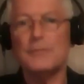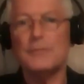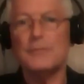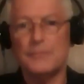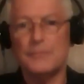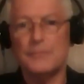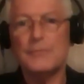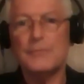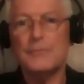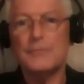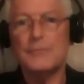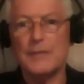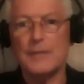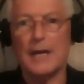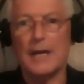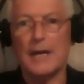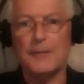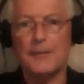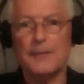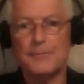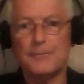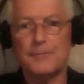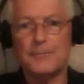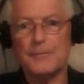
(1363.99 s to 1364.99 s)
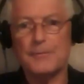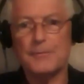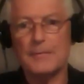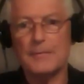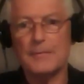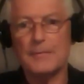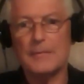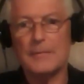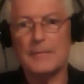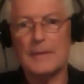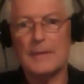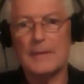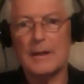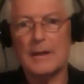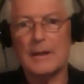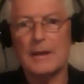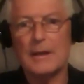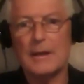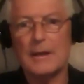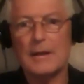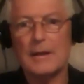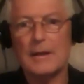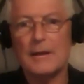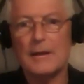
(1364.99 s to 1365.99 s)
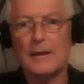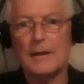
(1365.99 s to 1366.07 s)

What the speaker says: topic. But it certainly is going to change the